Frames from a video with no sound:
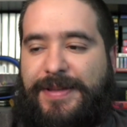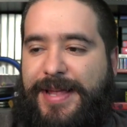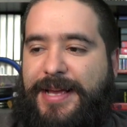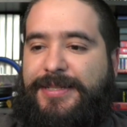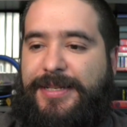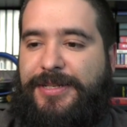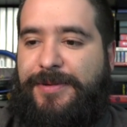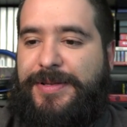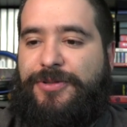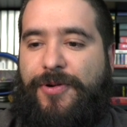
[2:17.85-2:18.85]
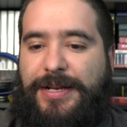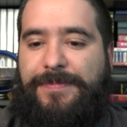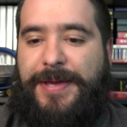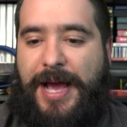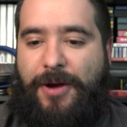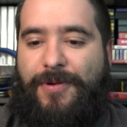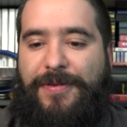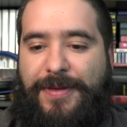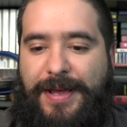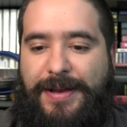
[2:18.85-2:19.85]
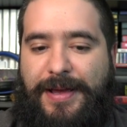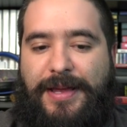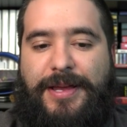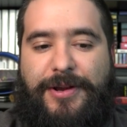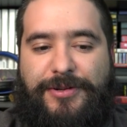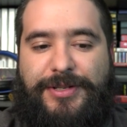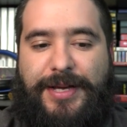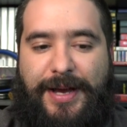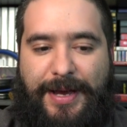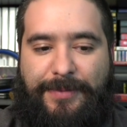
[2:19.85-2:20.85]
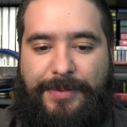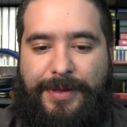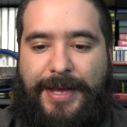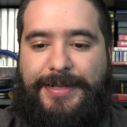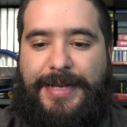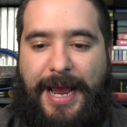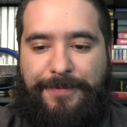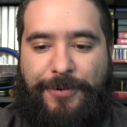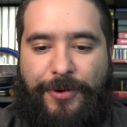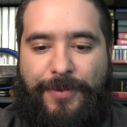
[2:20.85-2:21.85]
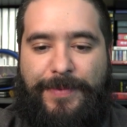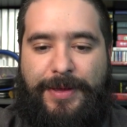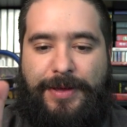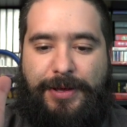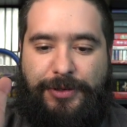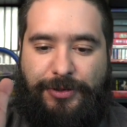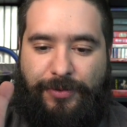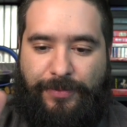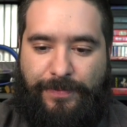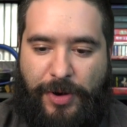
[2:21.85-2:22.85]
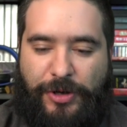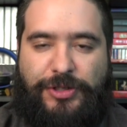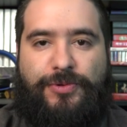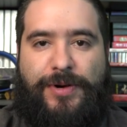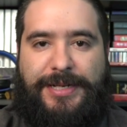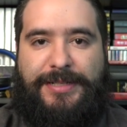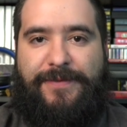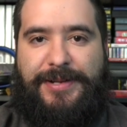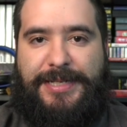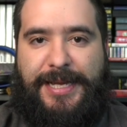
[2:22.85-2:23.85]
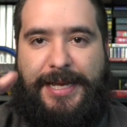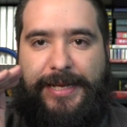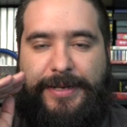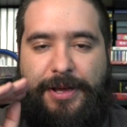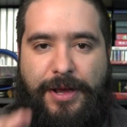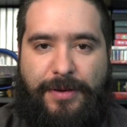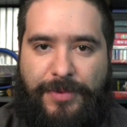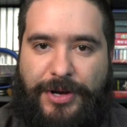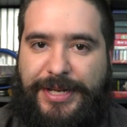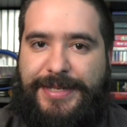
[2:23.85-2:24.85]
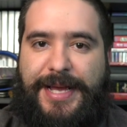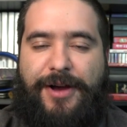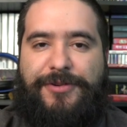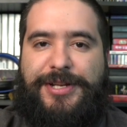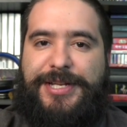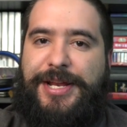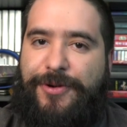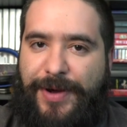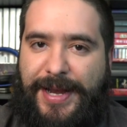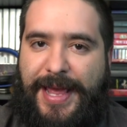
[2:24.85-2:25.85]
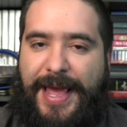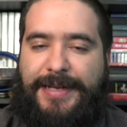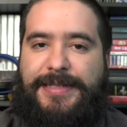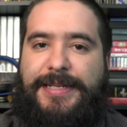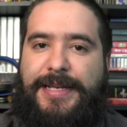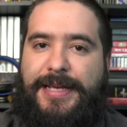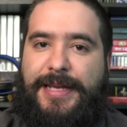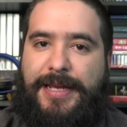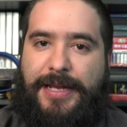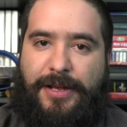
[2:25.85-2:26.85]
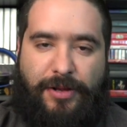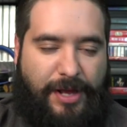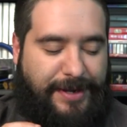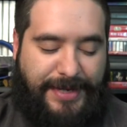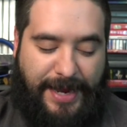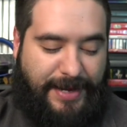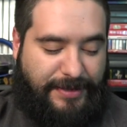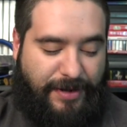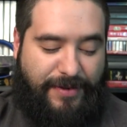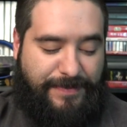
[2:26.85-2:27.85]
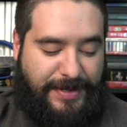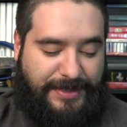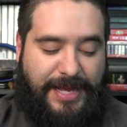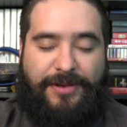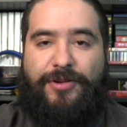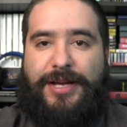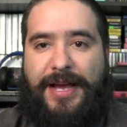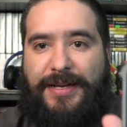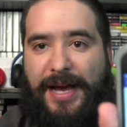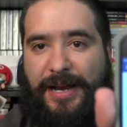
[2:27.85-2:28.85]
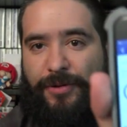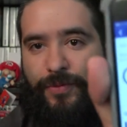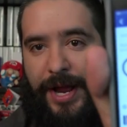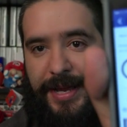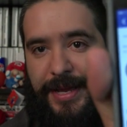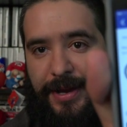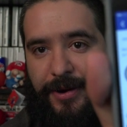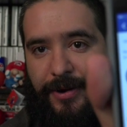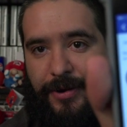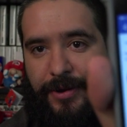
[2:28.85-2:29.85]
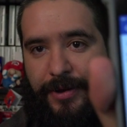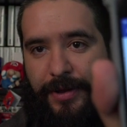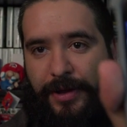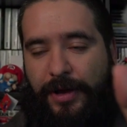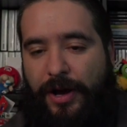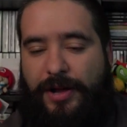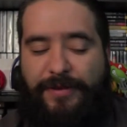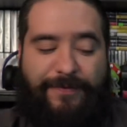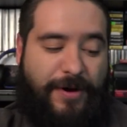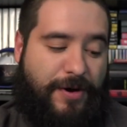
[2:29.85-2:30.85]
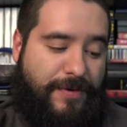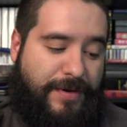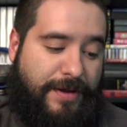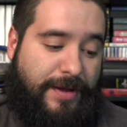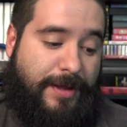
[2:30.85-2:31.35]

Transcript: The next system is going to be out within a year's time. It's April, so March 2017. Mark it down, Nintendo NX, a date has already been said. Look, I got it right here on the phone.